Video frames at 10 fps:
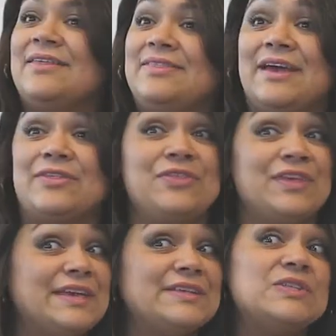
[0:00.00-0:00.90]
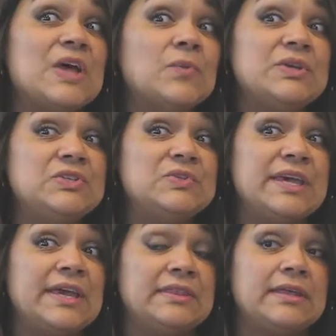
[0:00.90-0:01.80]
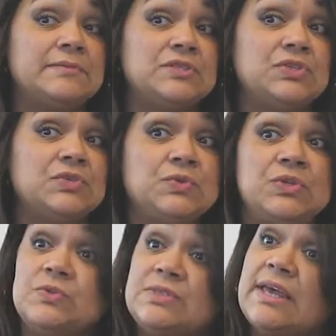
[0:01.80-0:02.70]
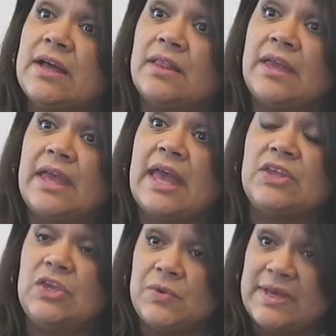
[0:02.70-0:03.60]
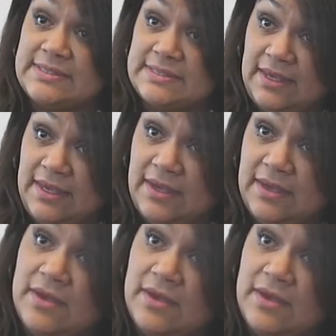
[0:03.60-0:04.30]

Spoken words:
The other thing is that we do take them to UCLA and USC,